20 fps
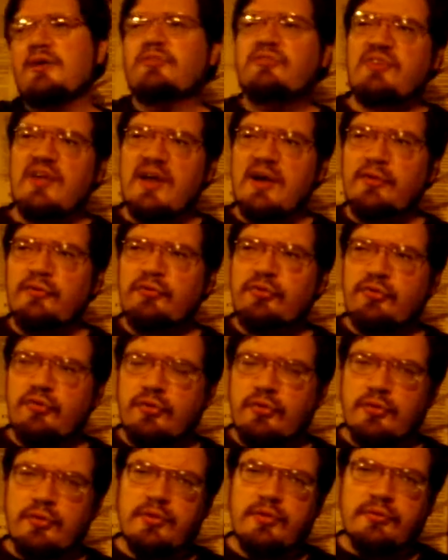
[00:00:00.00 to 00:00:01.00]
down
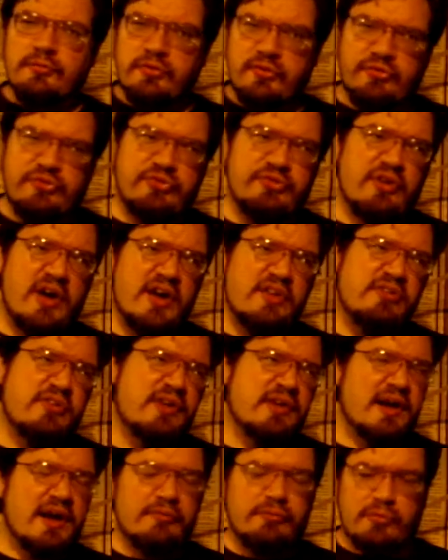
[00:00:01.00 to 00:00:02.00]
to
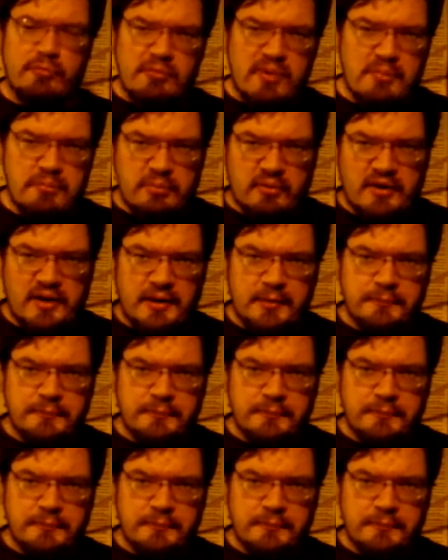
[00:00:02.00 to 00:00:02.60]
reciting and remembering.